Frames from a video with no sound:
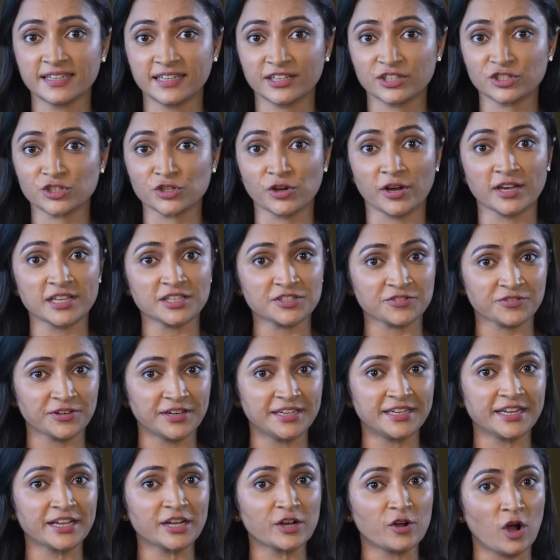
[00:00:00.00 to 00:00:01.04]
he enjoys
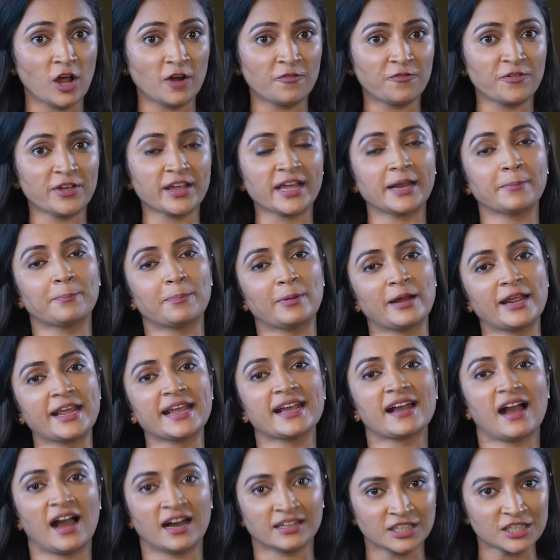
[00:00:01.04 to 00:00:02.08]
reading, golfing and
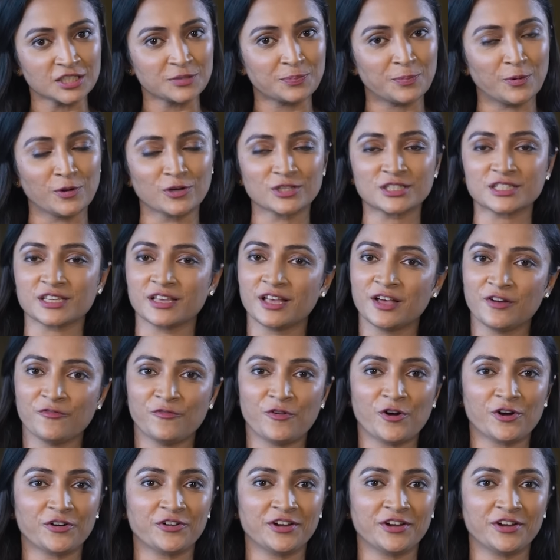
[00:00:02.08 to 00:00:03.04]
playing other sports for